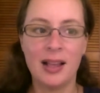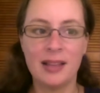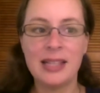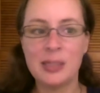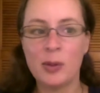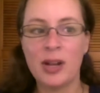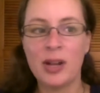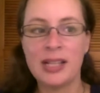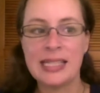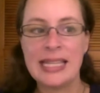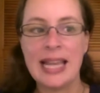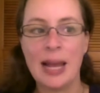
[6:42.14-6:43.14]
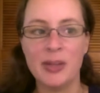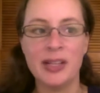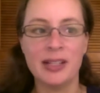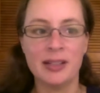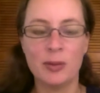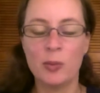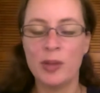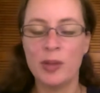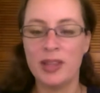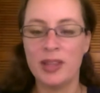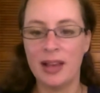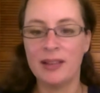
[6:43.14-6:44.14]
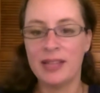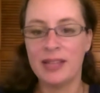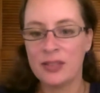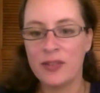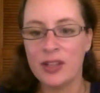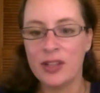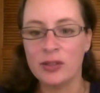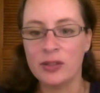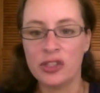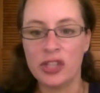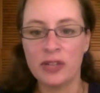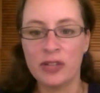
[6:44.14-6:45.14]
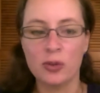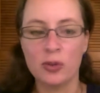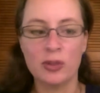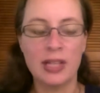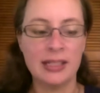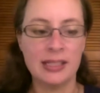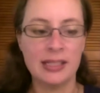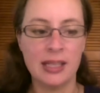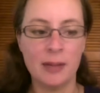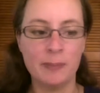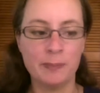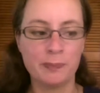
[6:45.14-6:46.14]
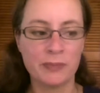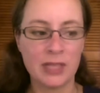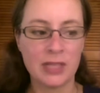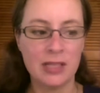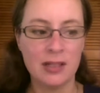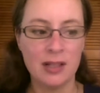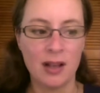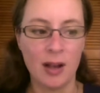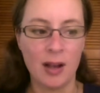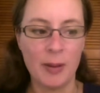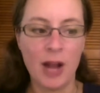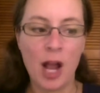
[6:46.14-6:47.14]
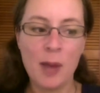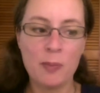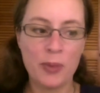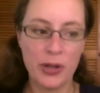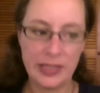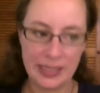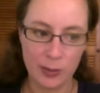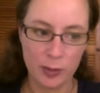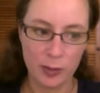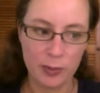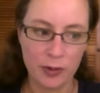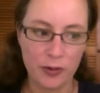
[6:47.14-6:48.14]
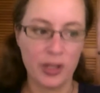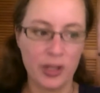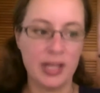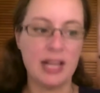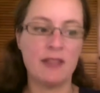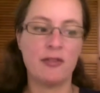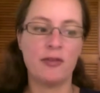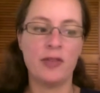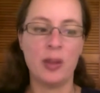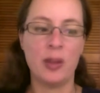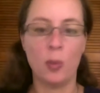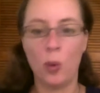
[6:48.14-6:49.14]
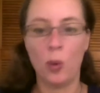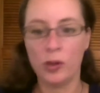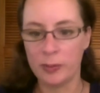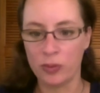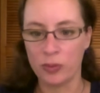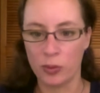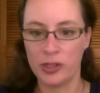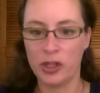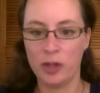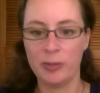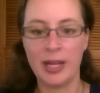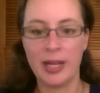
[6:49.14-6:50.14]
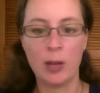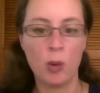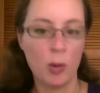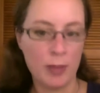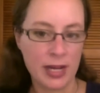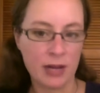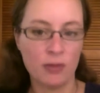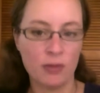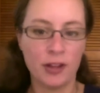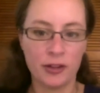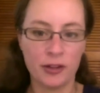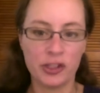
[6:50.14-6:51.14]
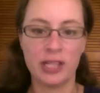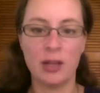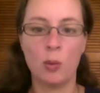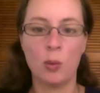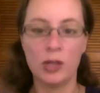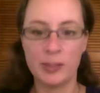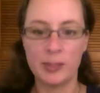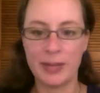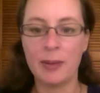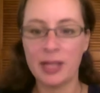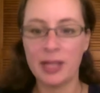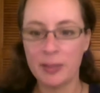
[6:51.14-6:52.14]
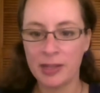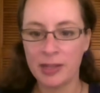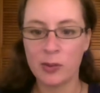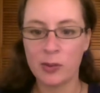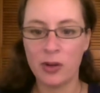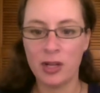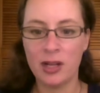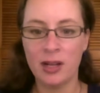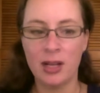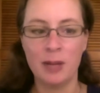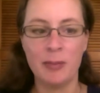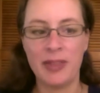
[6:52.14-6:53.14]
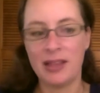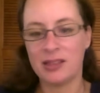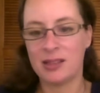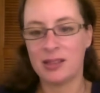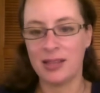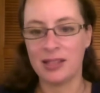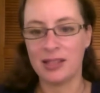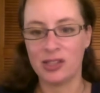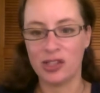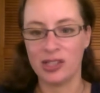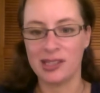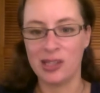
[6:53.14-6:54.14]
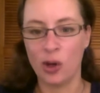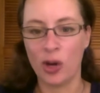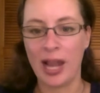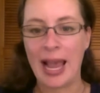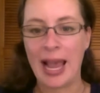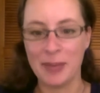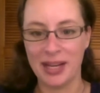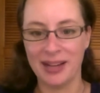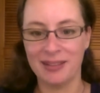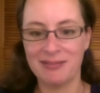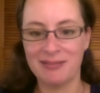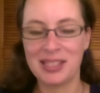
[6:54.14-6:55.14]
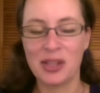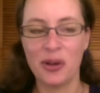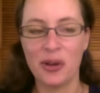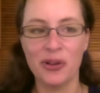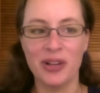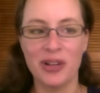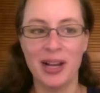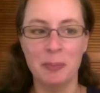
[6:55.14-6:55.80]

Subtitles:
That's what I see happening with this field in general. And I mean, I personally would prefer if there was a broader term like well-being or flourishing that was becoming the buzzword, but that's just not happening. So